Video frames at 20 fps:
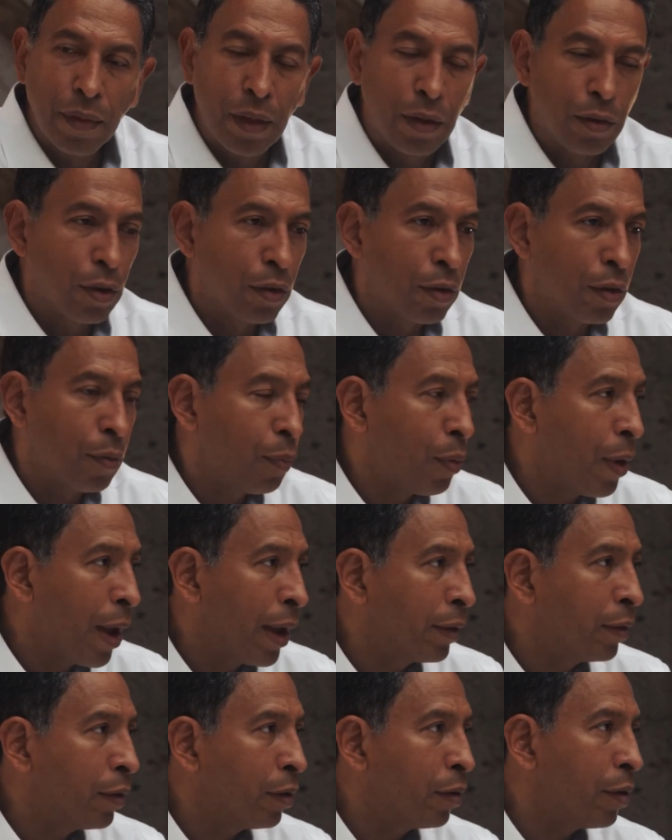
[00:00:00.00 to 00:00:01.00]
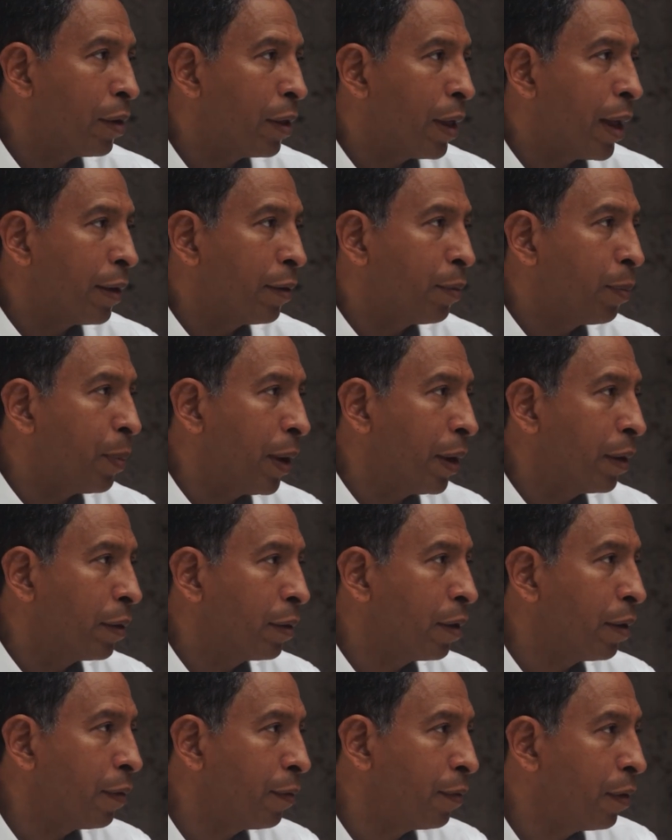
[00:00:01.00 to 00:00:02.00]
So the practical
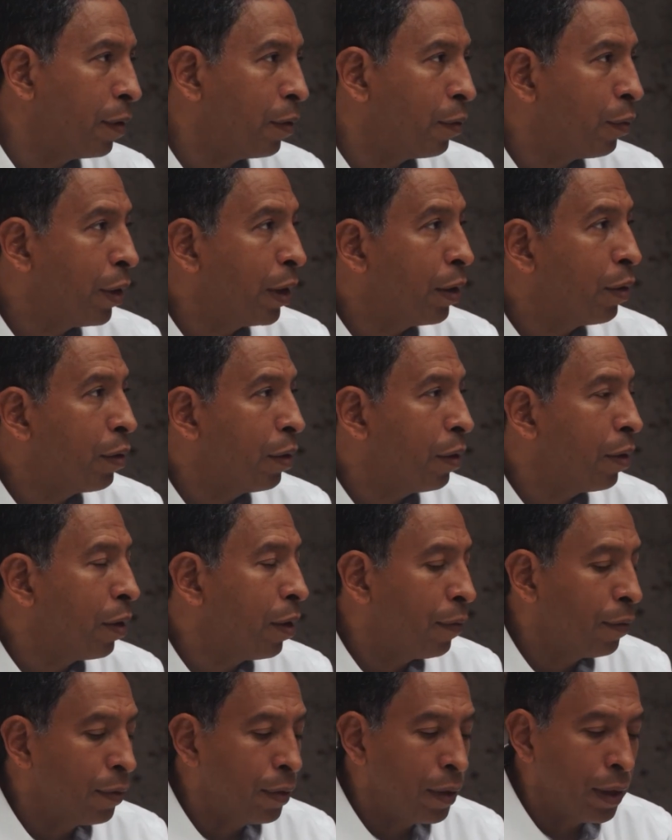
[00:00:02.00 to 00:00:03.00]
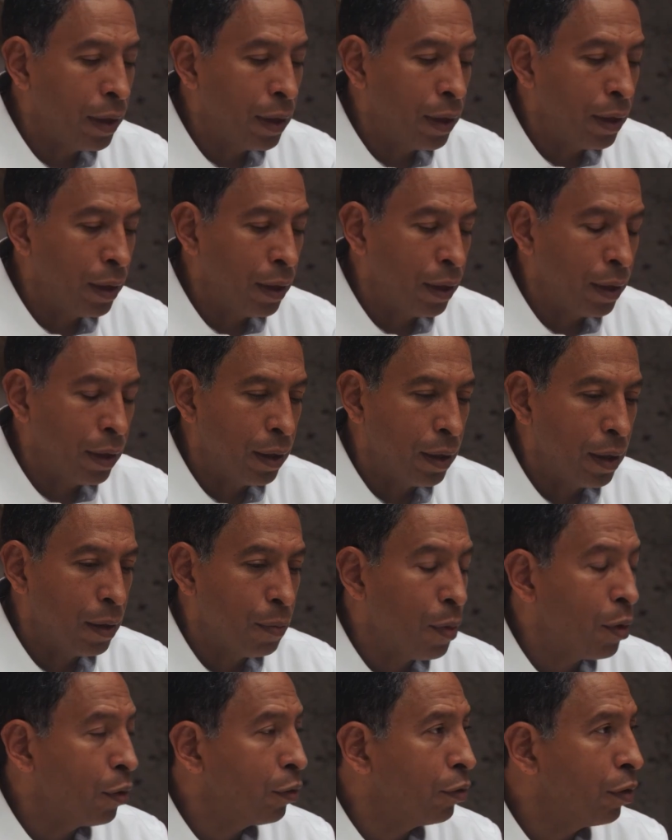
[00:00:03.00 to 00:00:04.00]
aspect of the
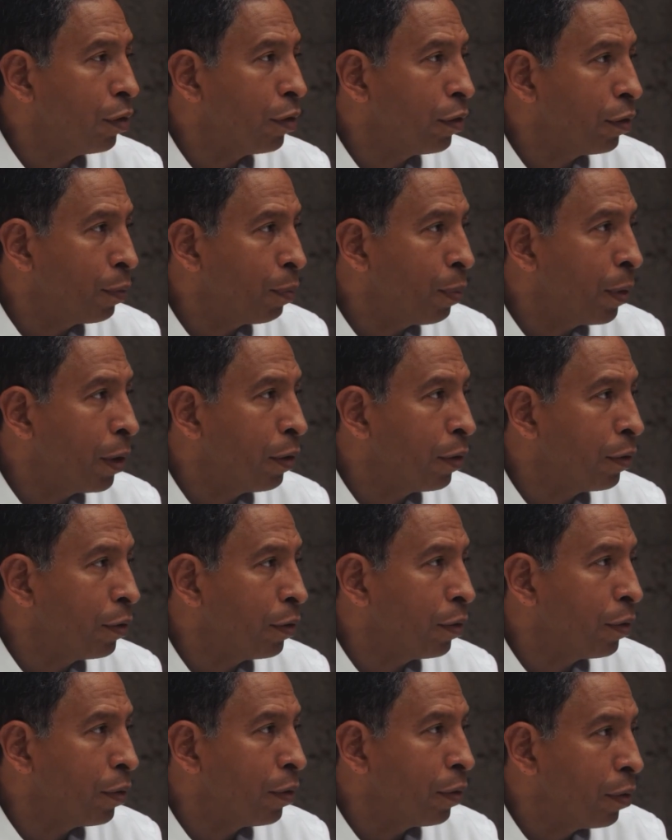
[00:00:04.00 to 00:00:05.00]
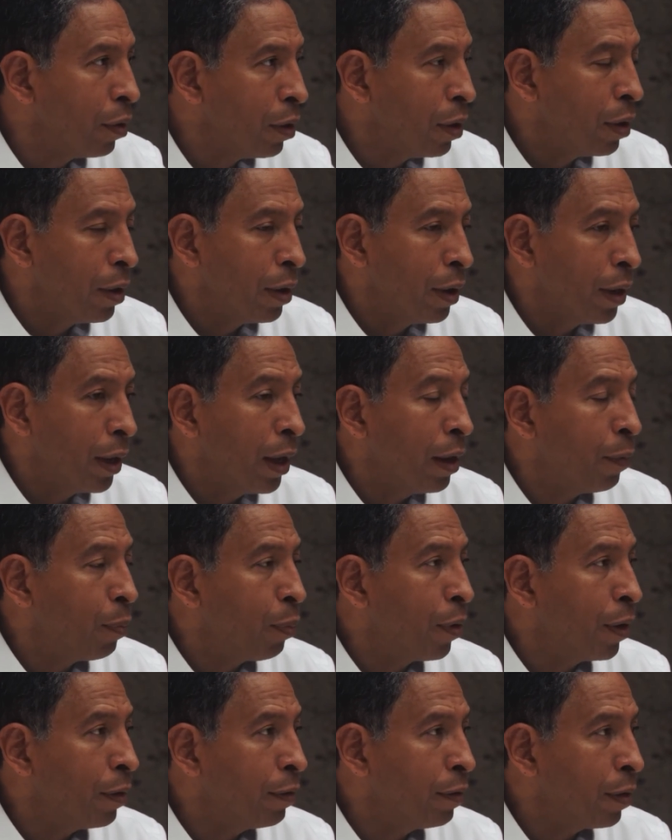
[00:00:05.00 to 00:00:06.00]
emotional, spiritual key
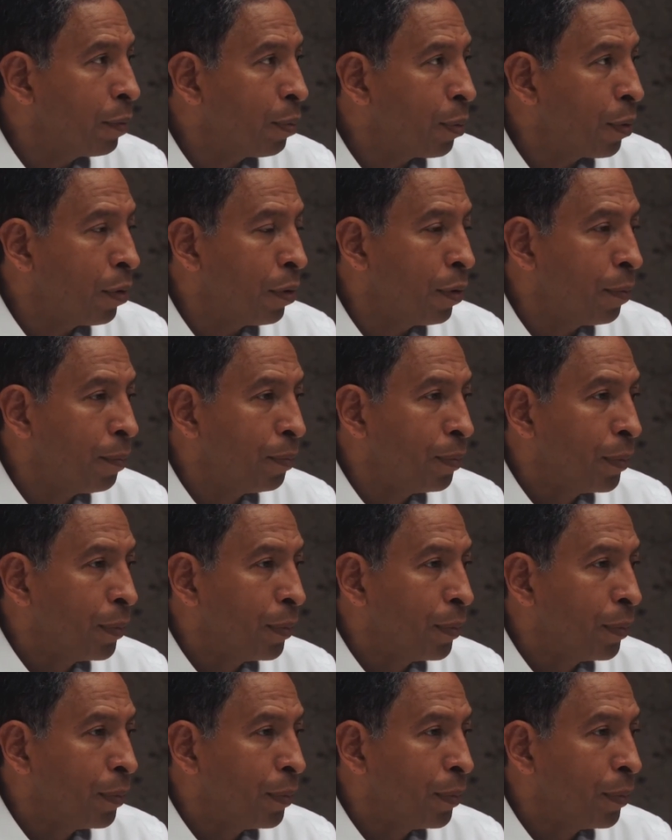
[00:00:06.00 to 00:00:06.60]
principle